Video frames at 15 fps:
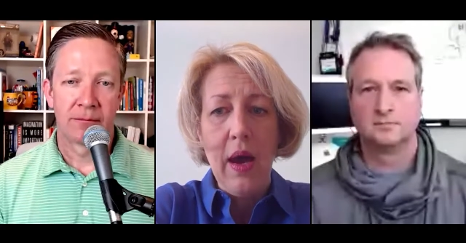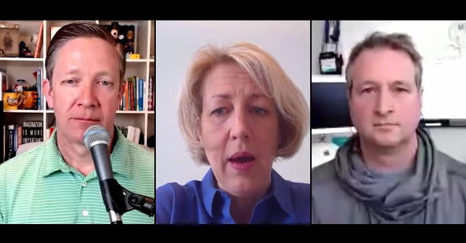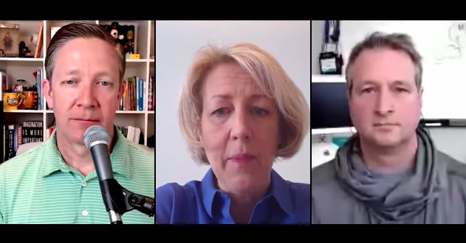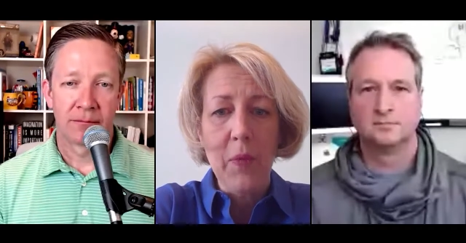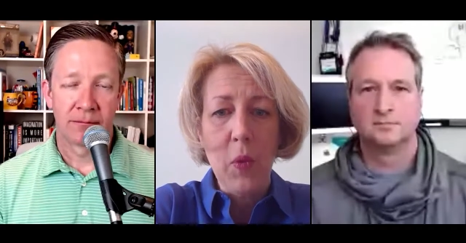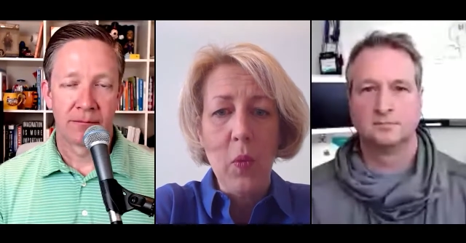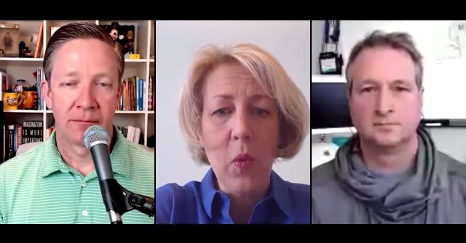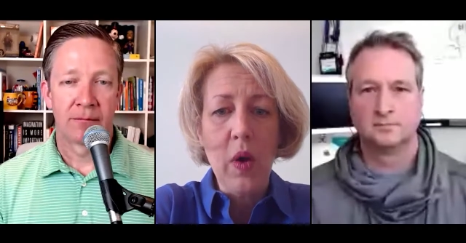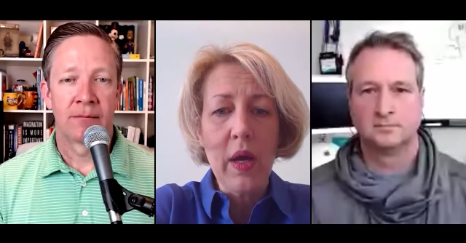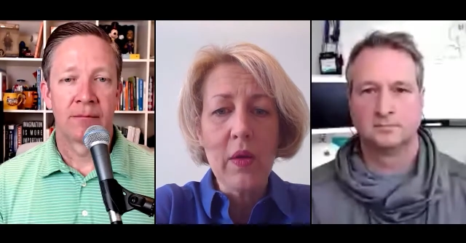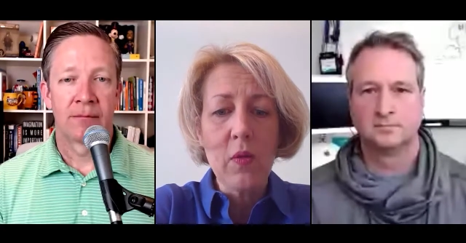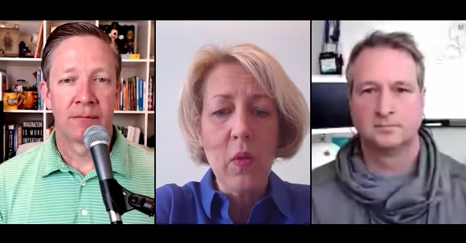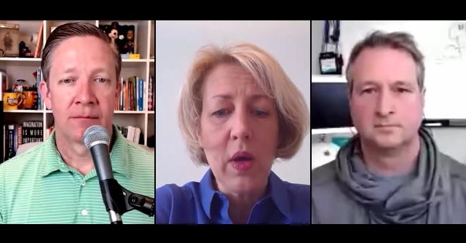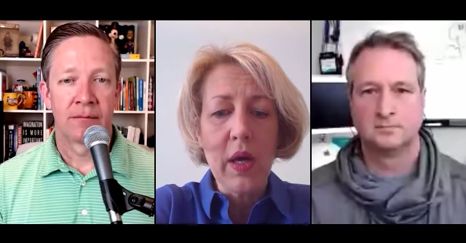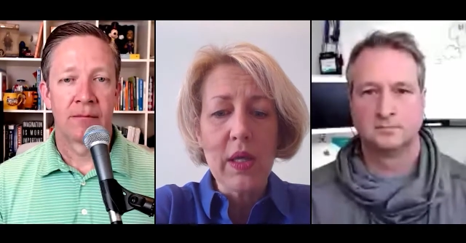Speaker 1: um,
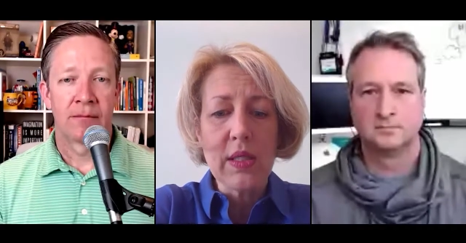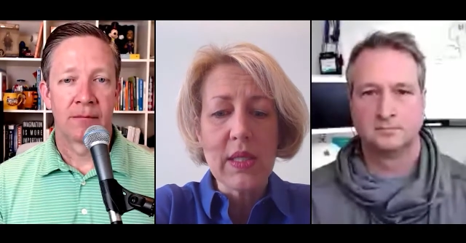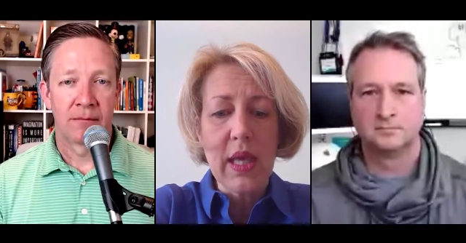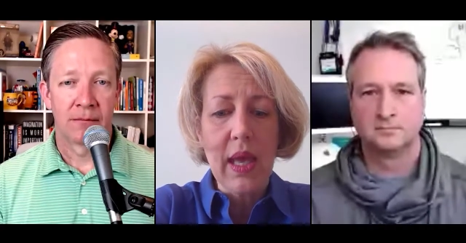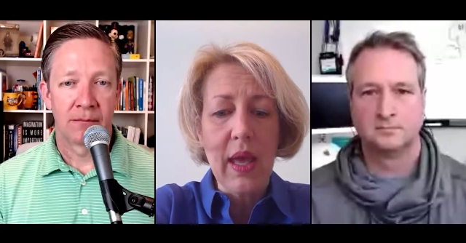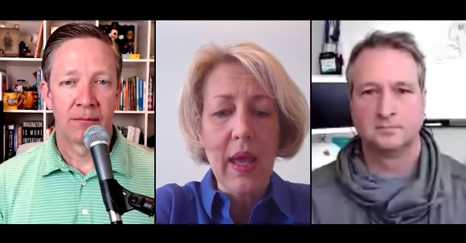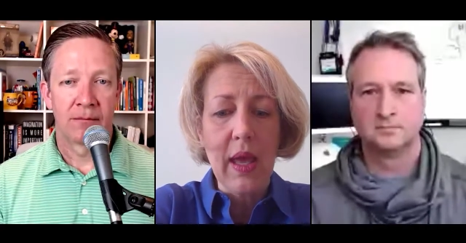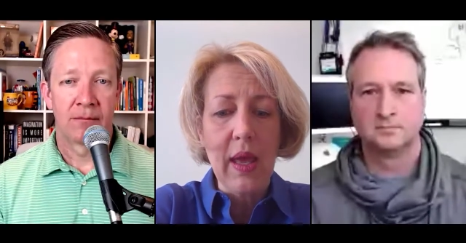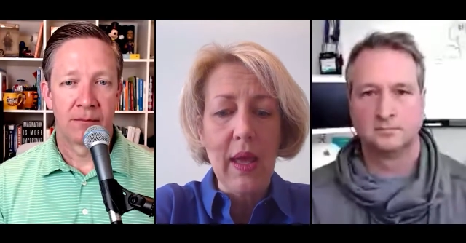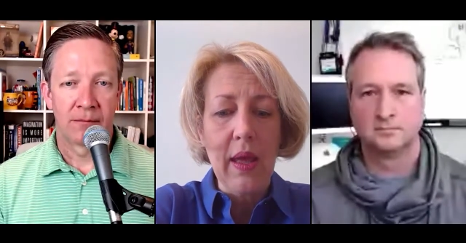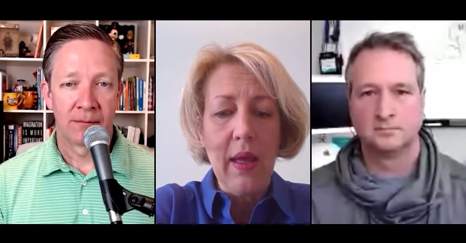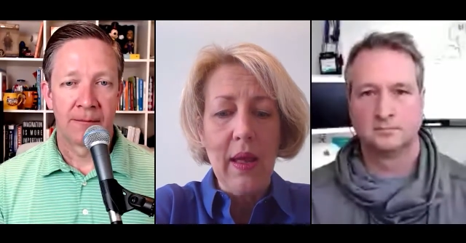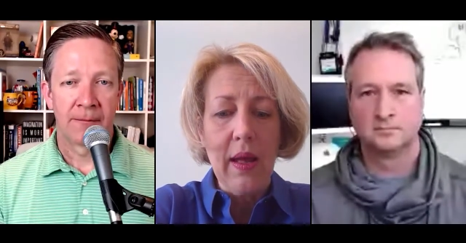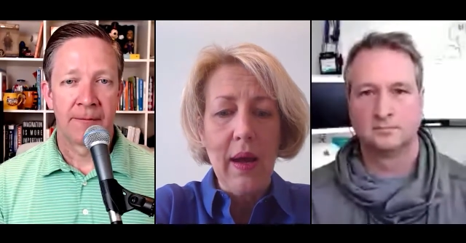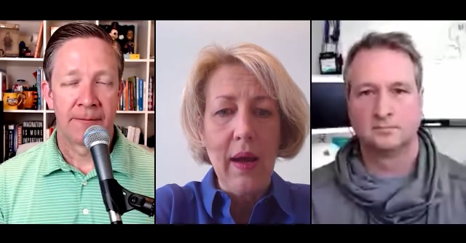one was a
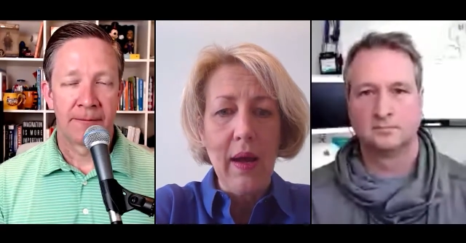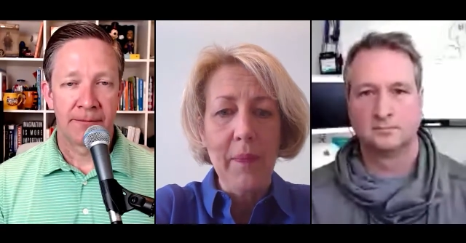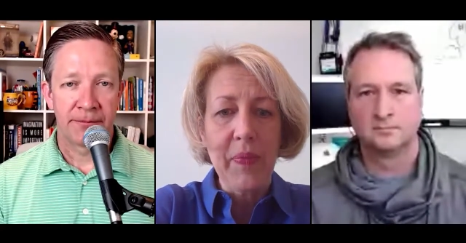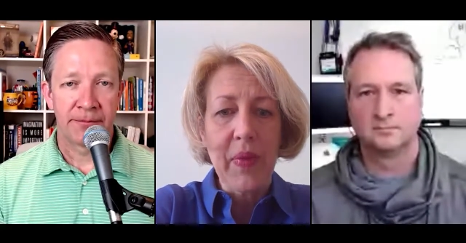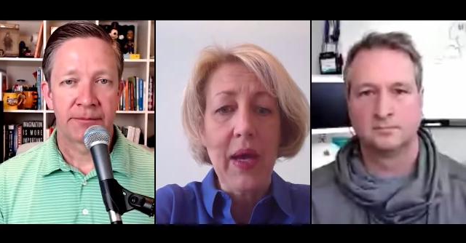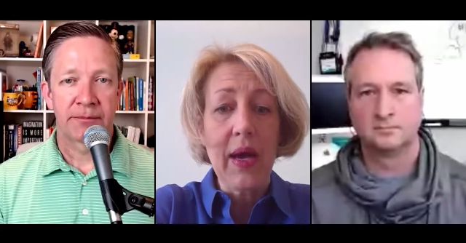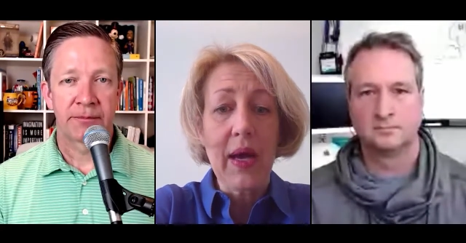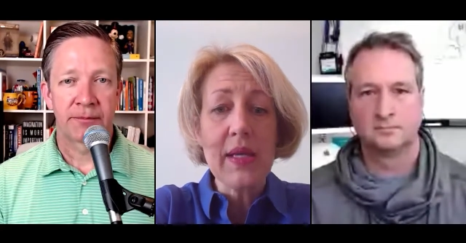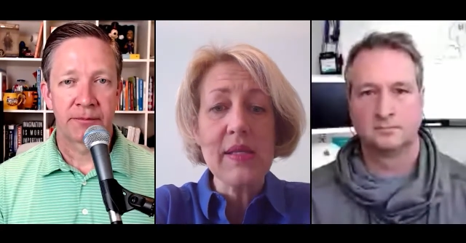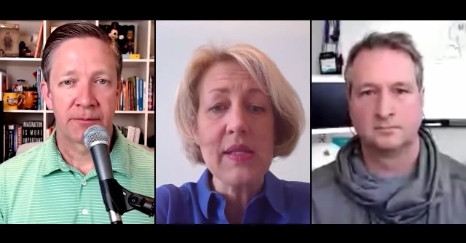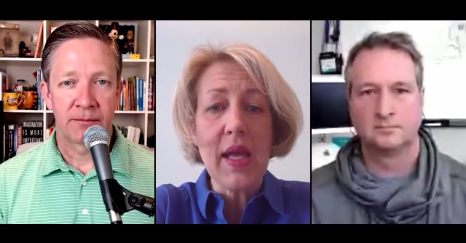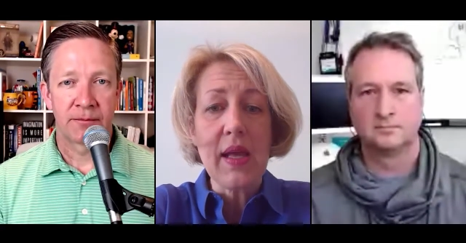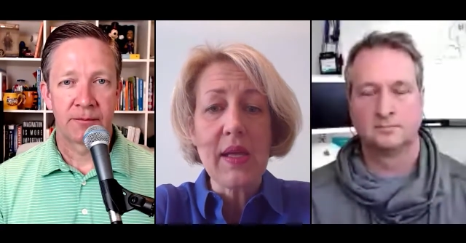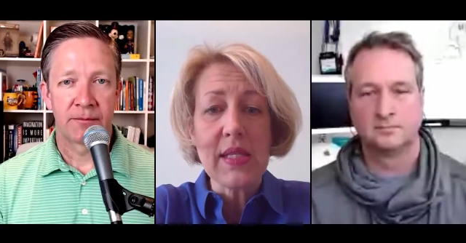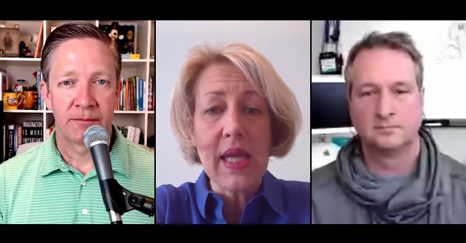um, a high
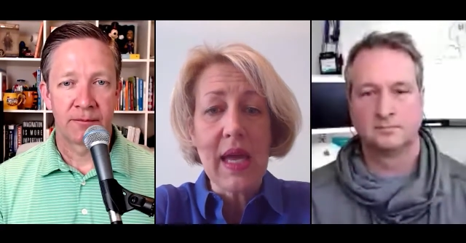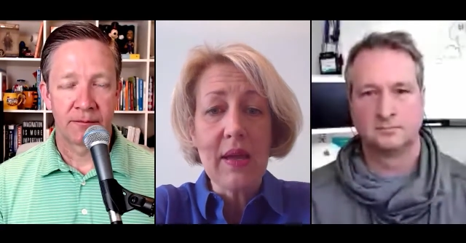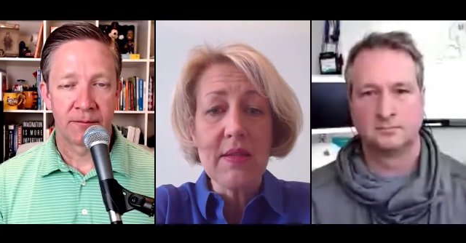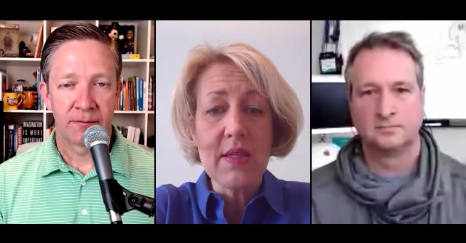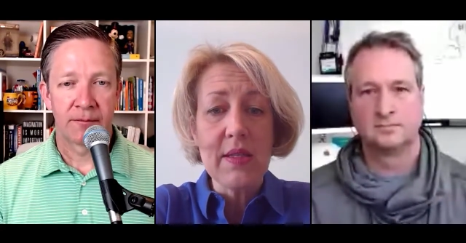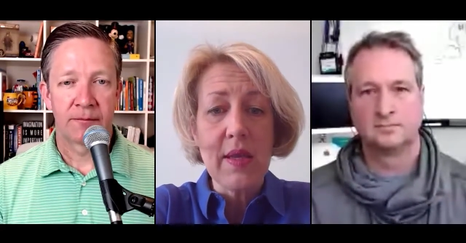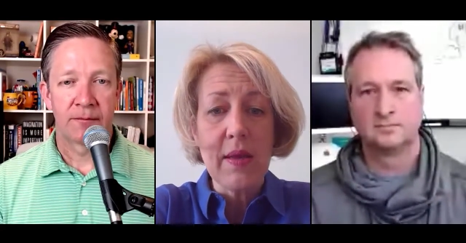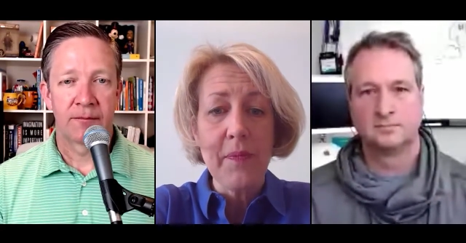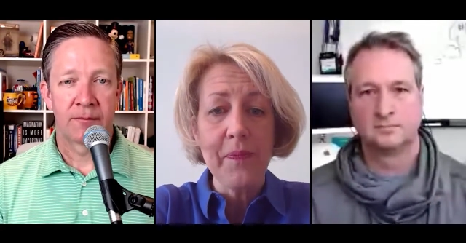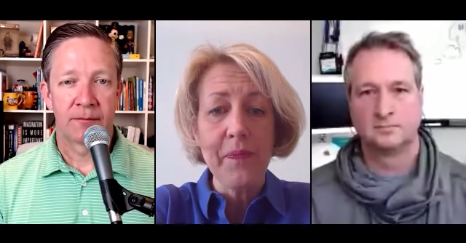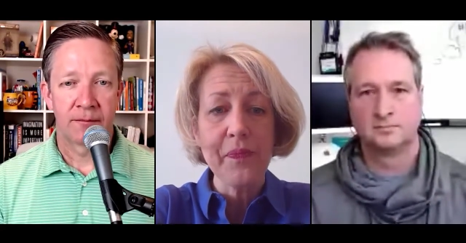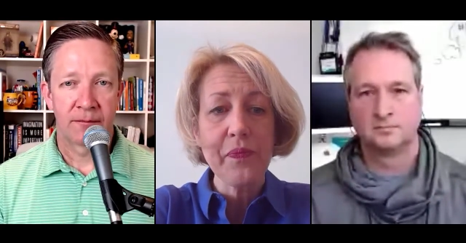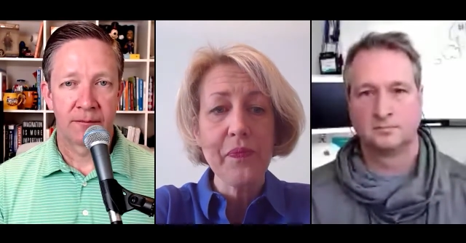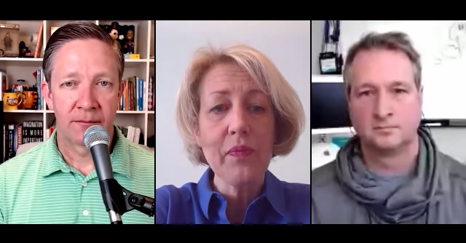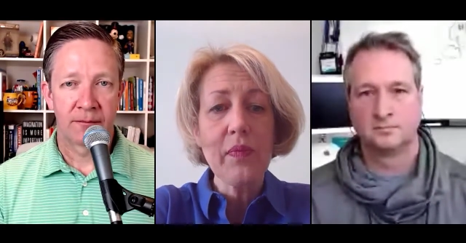stakes test
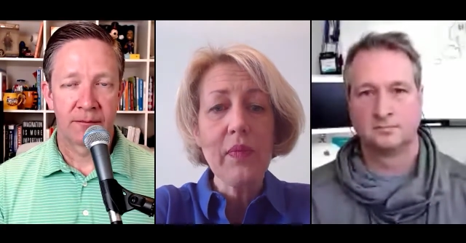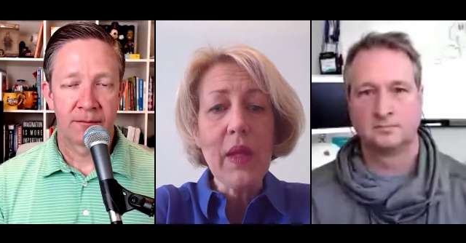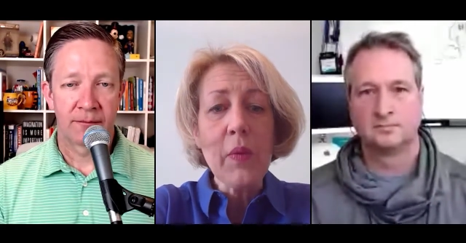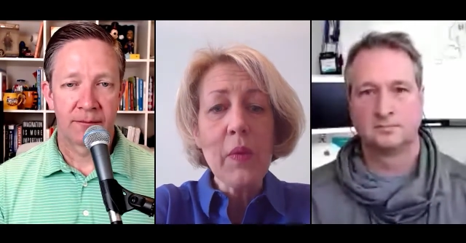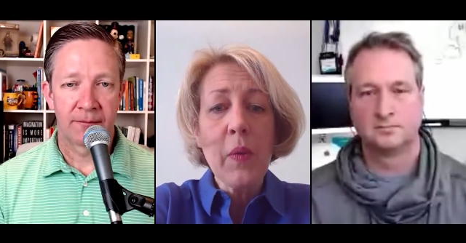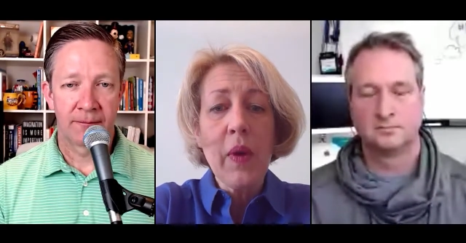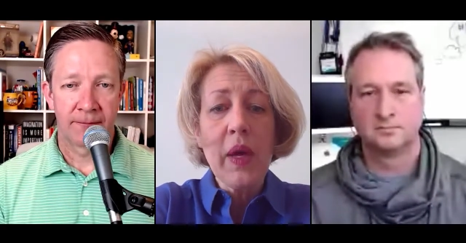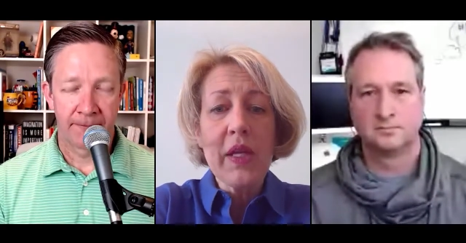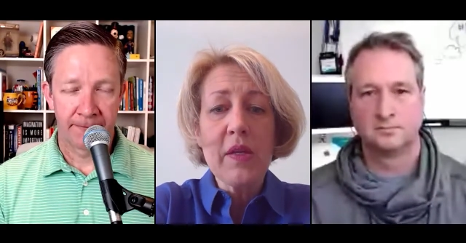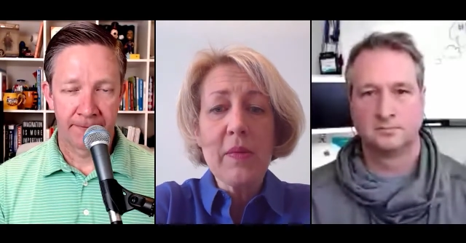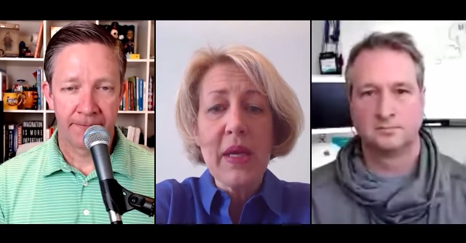we wanted to